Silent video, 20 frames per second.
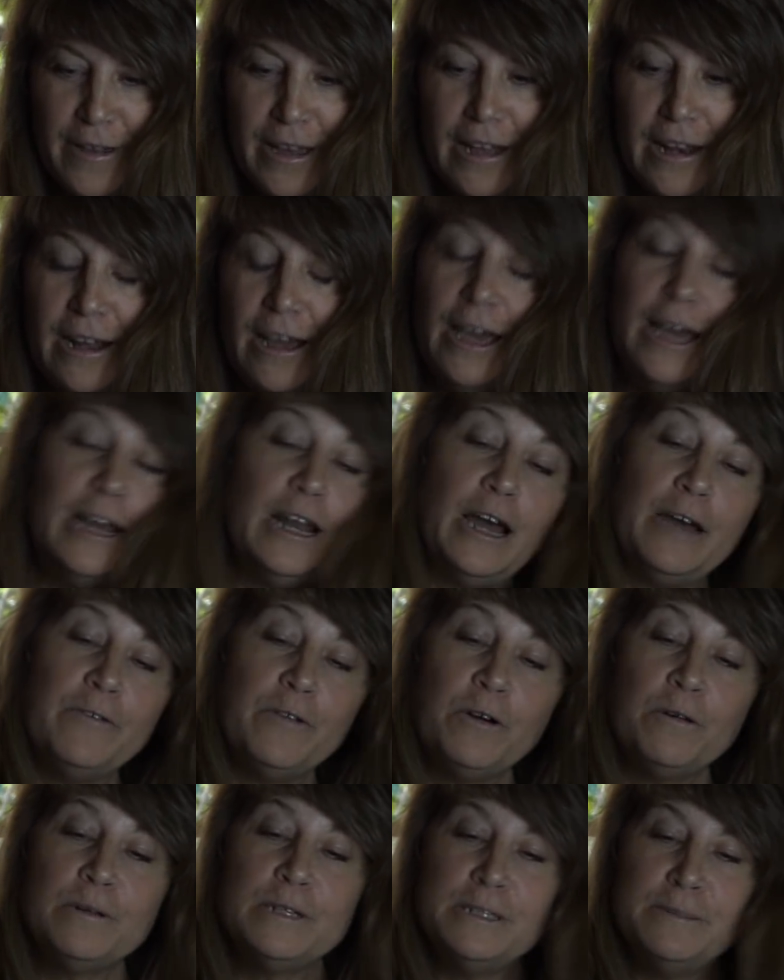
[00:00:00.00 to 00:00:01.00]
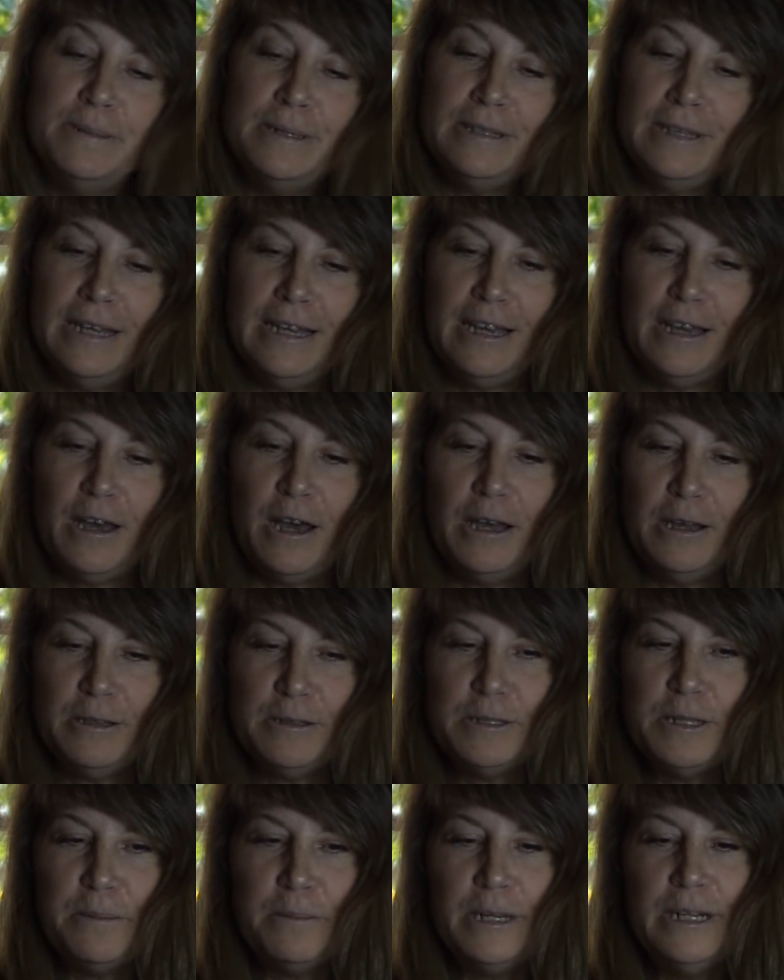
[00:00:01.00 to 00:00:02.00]
And I've always been like
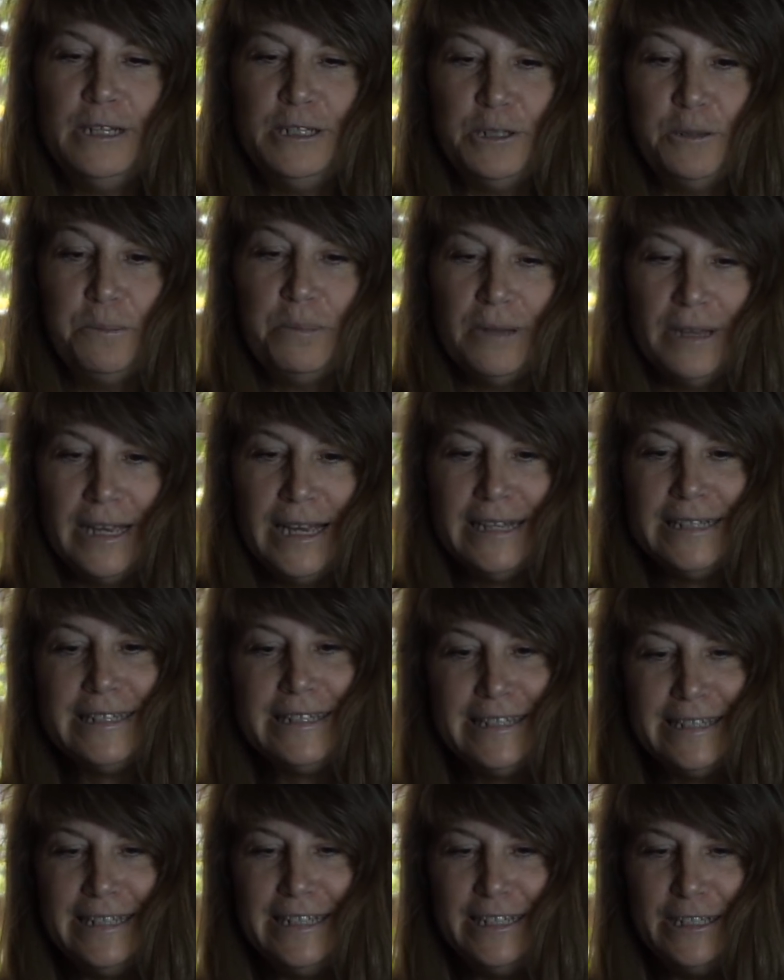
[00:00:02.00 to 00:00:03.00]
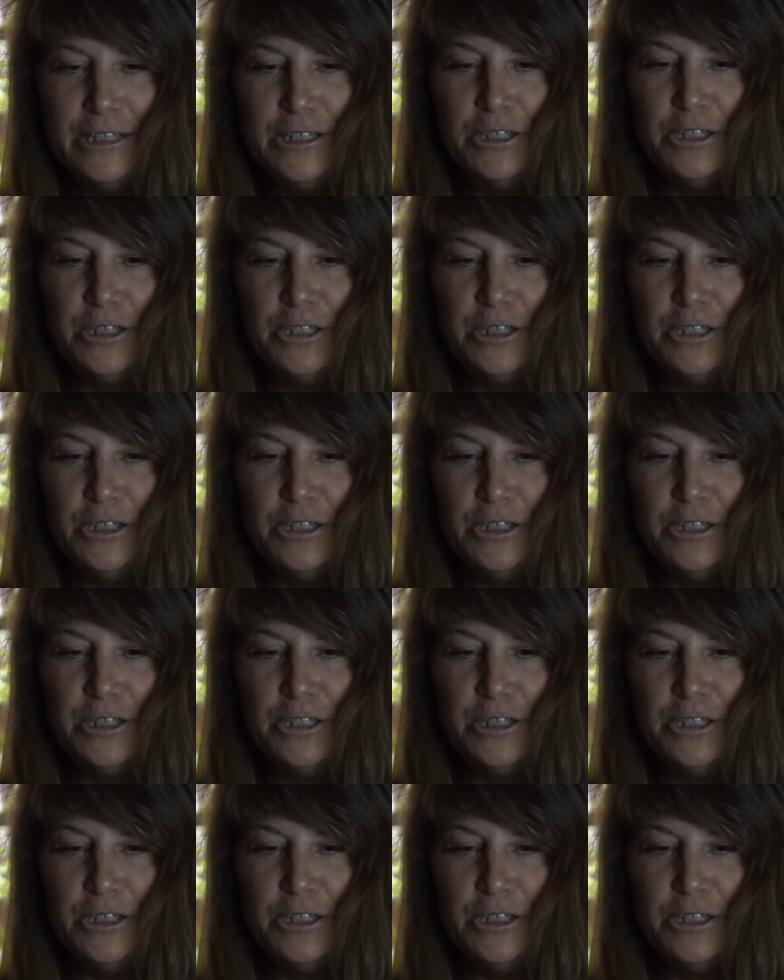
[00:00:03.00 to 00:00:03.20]
somebody to plant seeds.